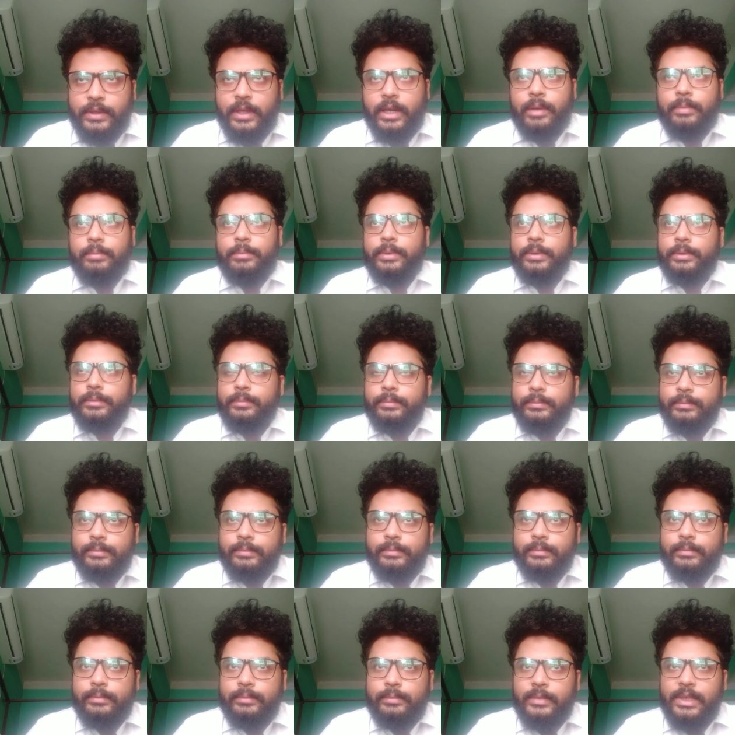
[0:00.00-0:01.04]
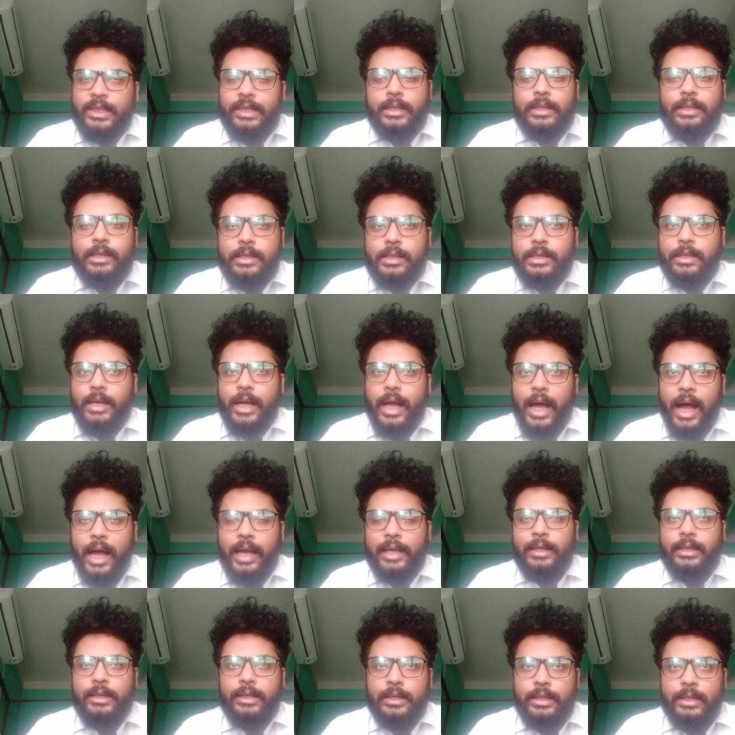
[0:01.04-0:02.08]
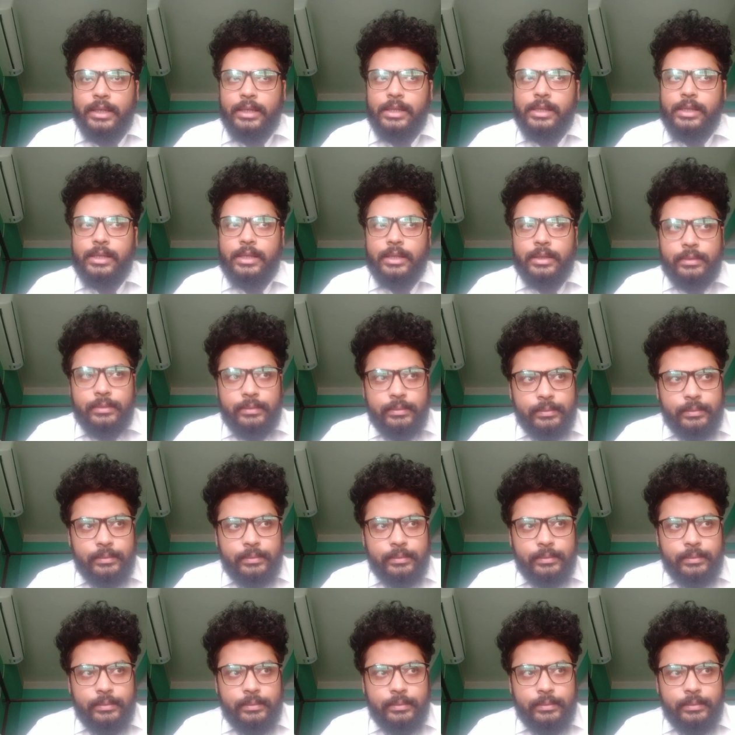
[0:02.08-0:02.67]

verb eat i eat